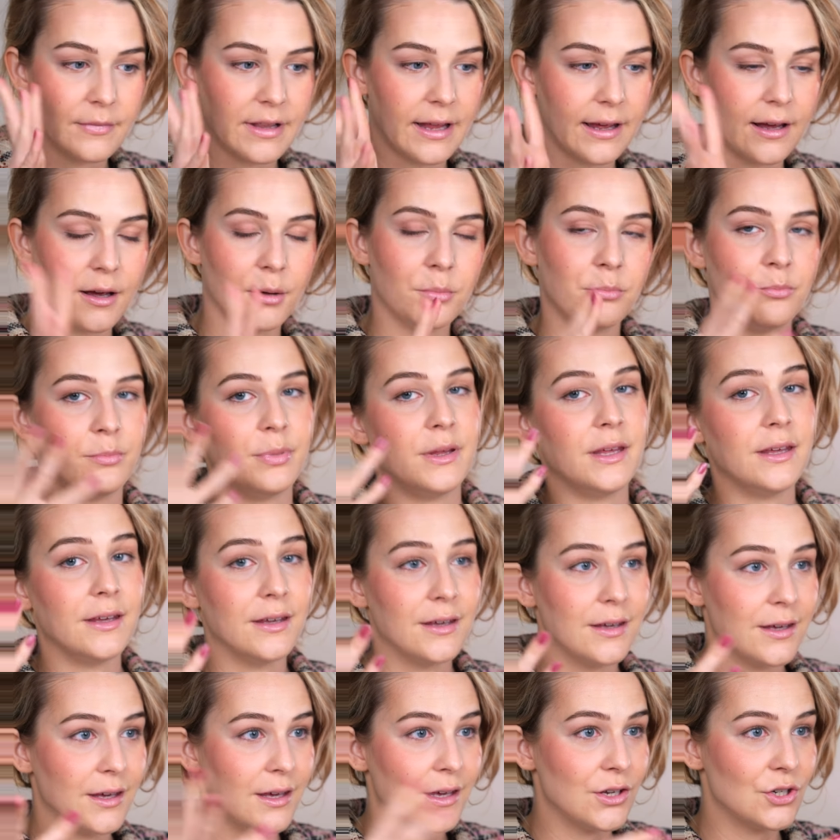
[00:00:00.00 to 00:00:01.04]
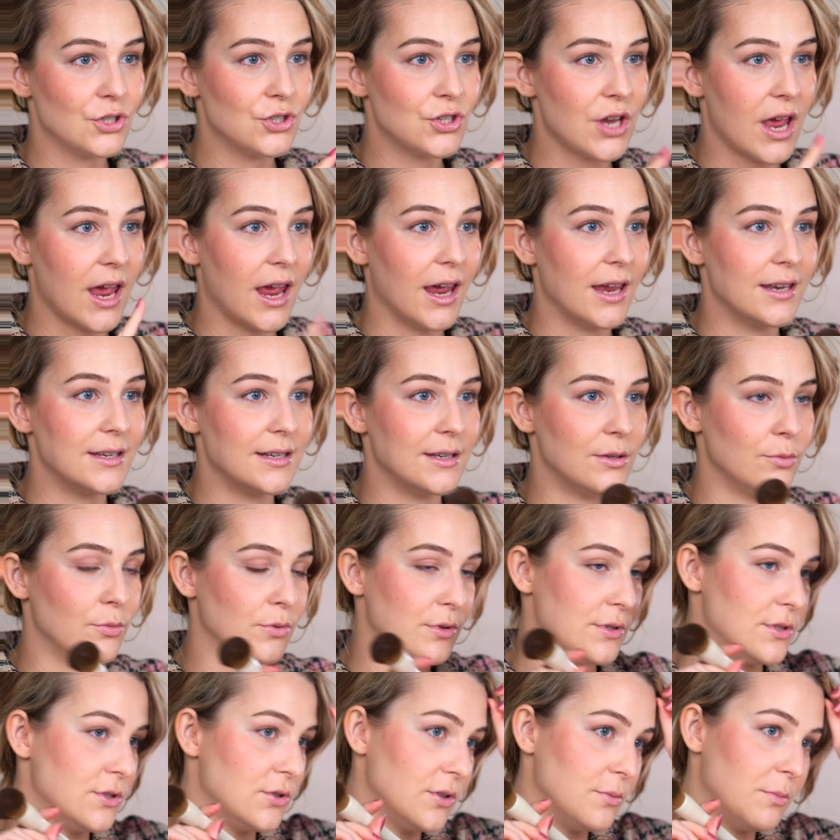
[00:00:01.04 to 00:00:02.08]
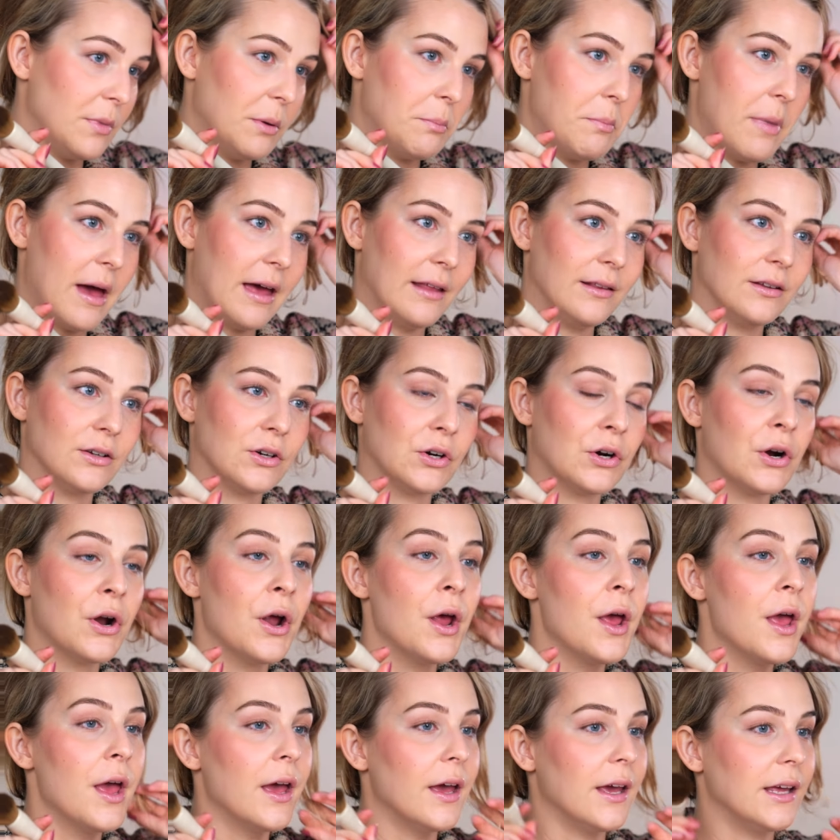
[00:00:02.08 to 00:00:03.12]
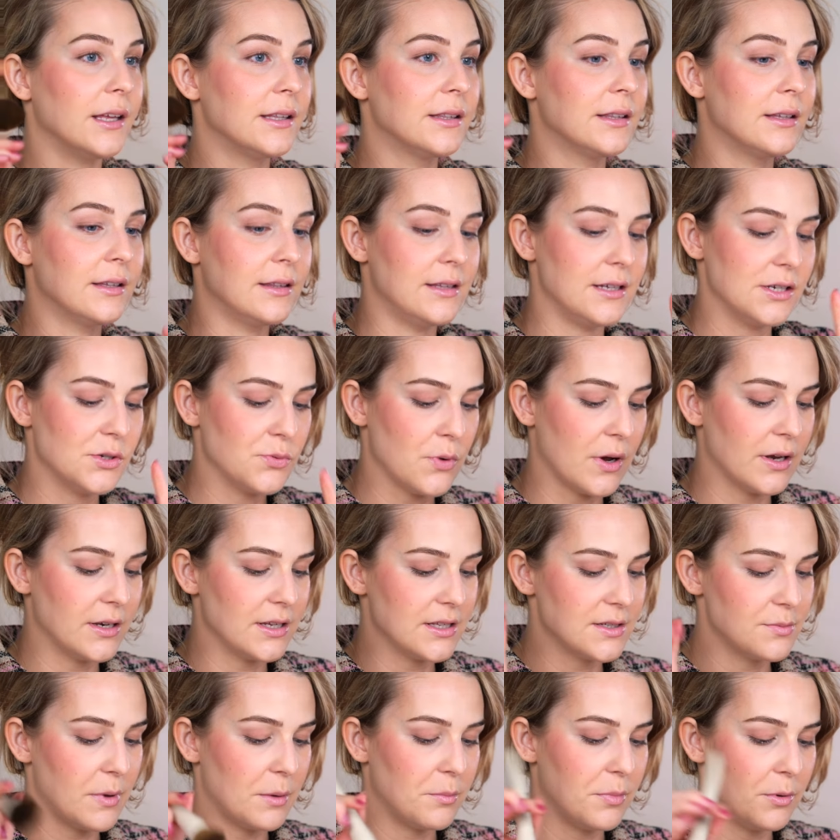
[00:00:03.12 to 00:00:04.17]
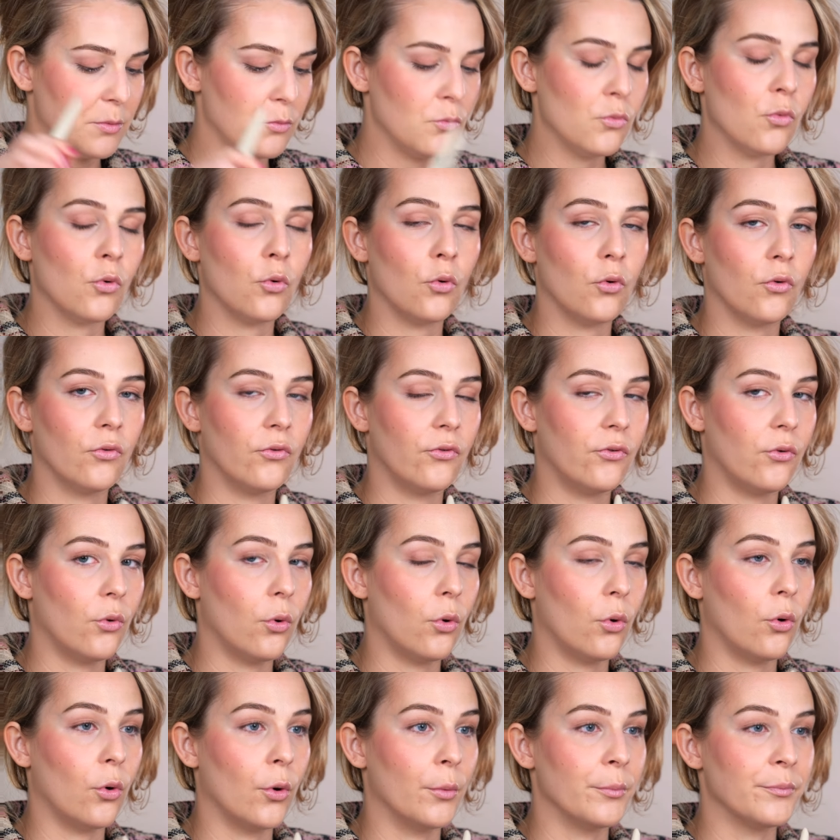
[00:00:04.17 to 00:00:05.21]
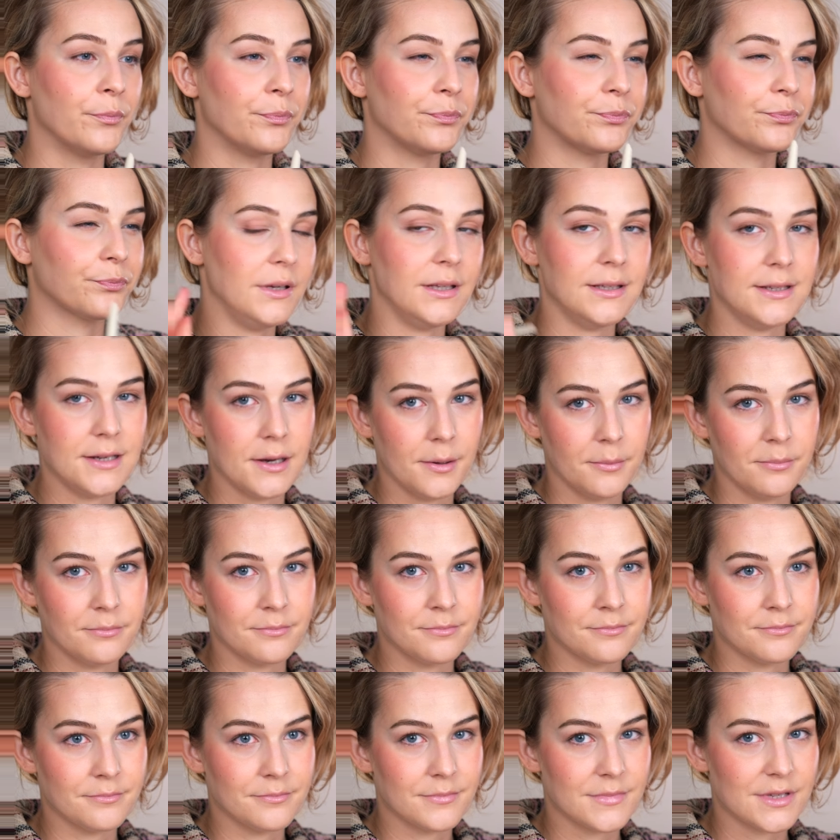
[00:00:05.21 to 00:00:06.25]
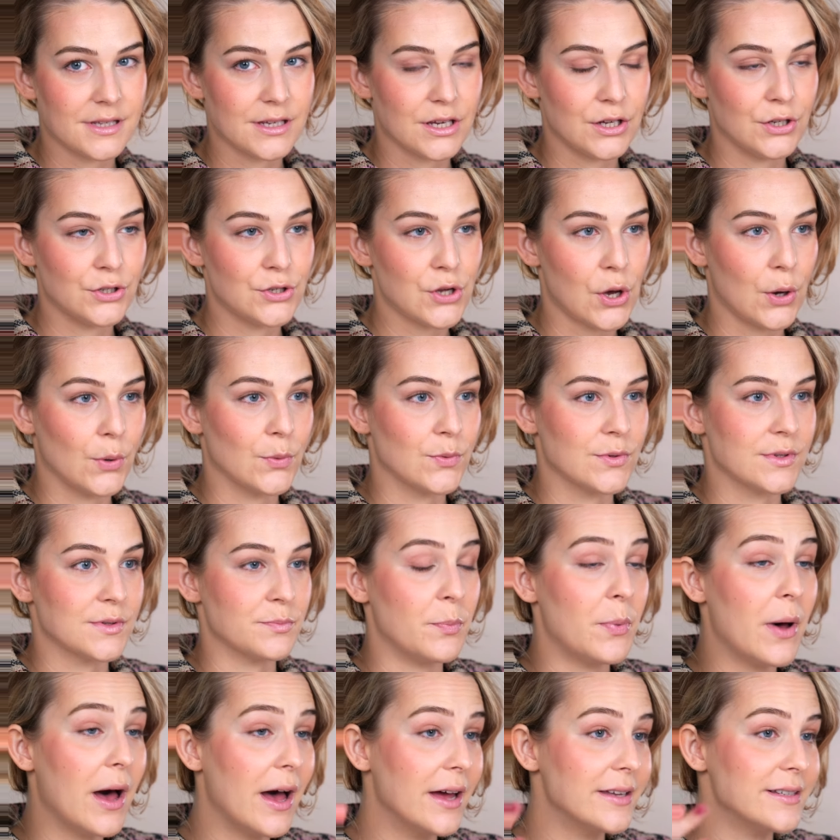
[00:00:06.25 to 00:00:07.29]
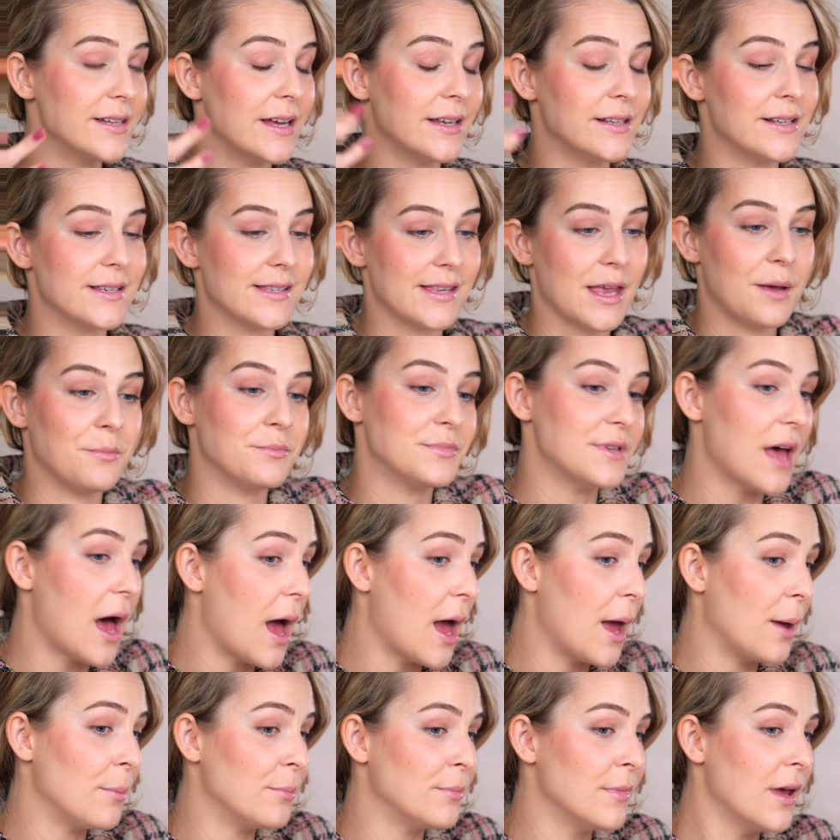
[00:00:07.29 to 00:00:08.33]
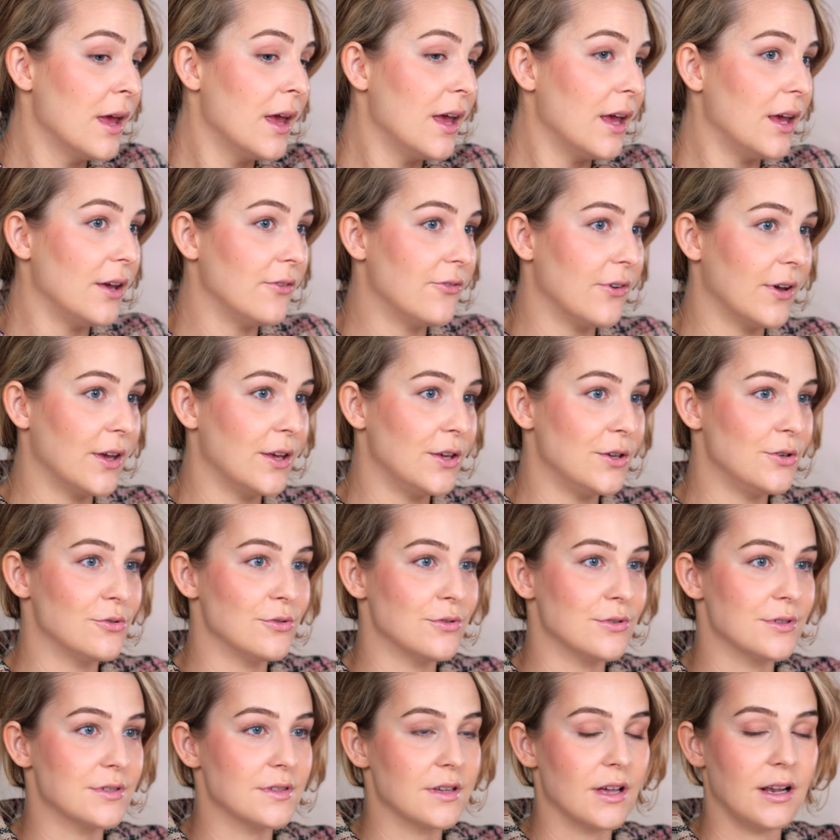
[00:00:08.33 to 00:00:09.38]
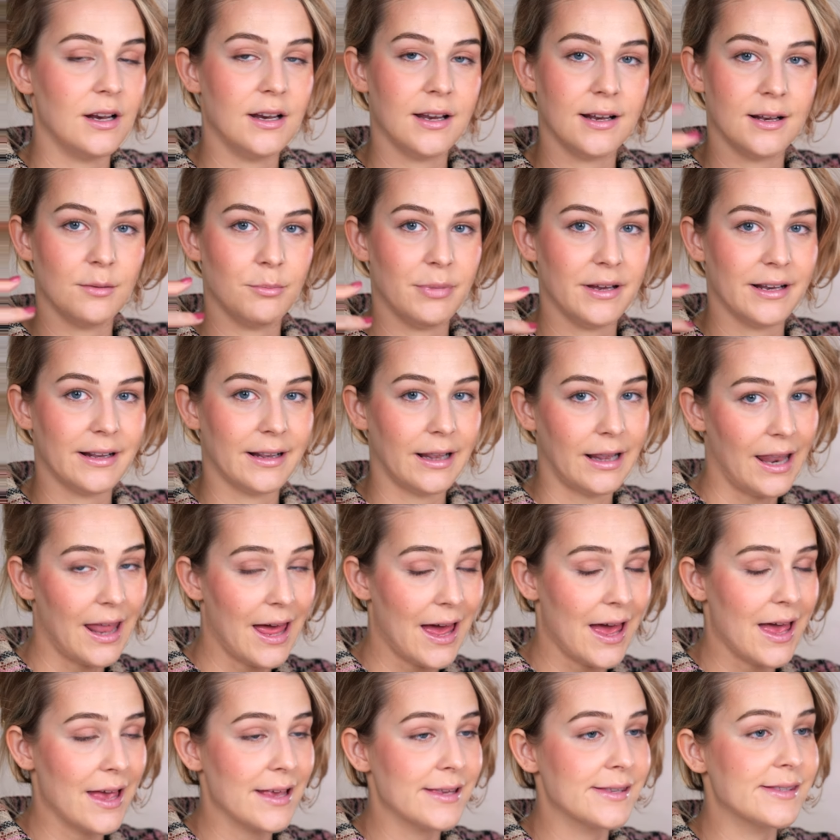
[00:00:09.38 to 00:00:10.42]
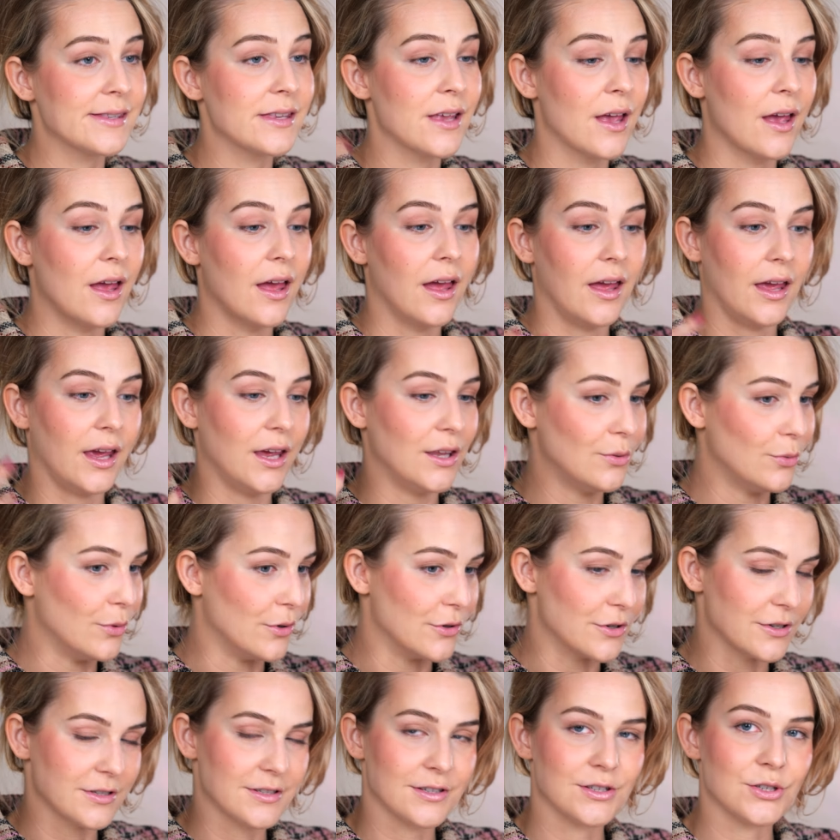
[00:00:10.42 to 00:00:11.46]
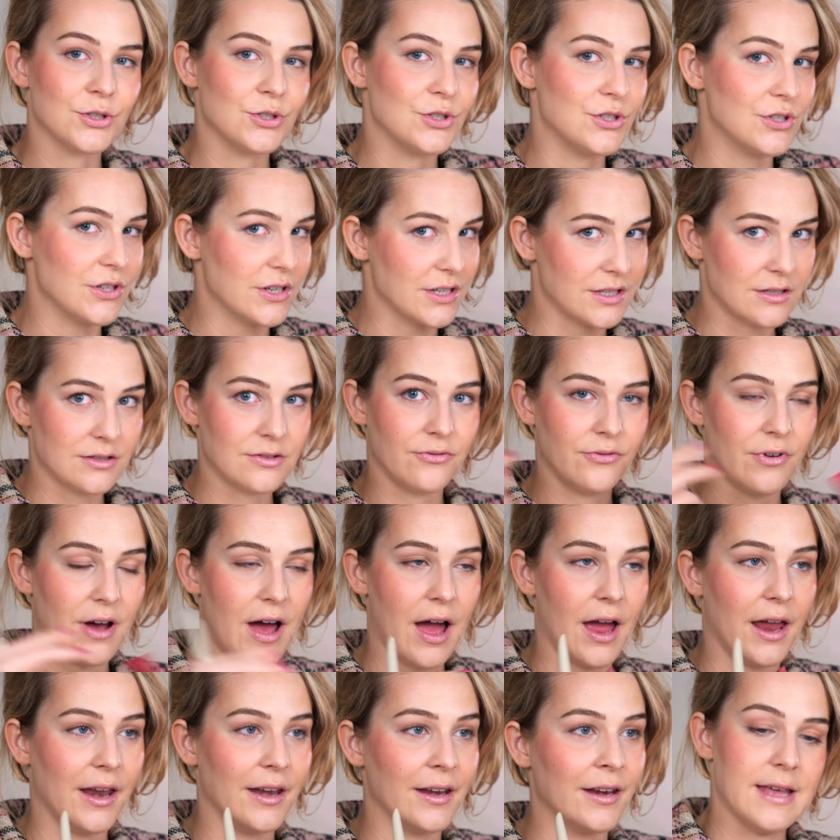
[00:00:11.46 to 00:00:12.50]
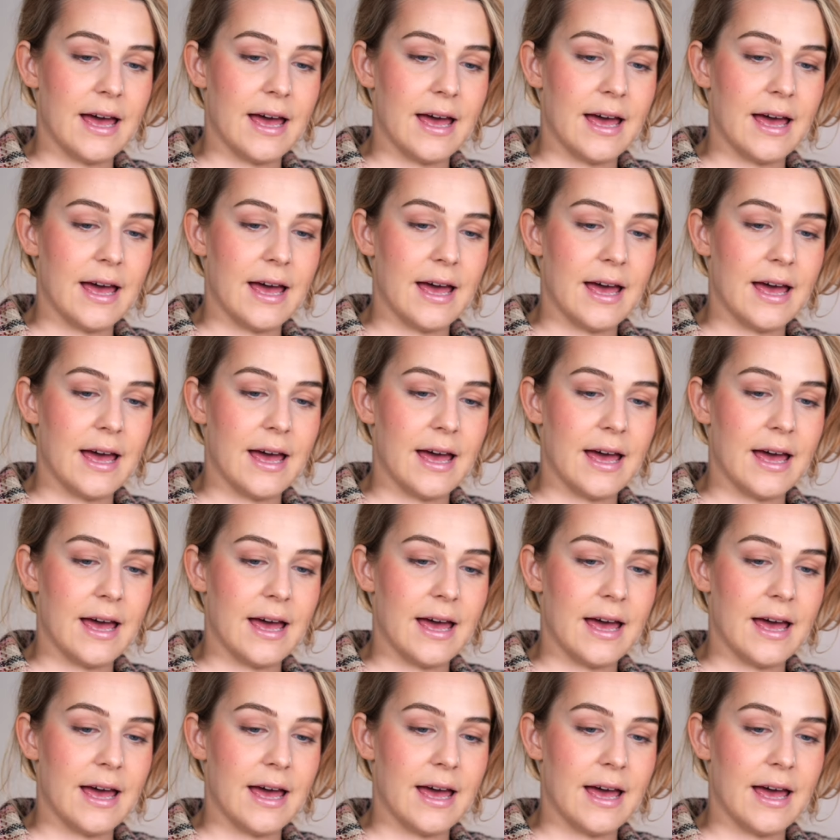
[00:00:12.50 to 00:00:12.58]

like a pinky shade. It would suit me better. It this one it's maybe more for medium skin tones, but at the same time, if I use a little bit less, it works just fine.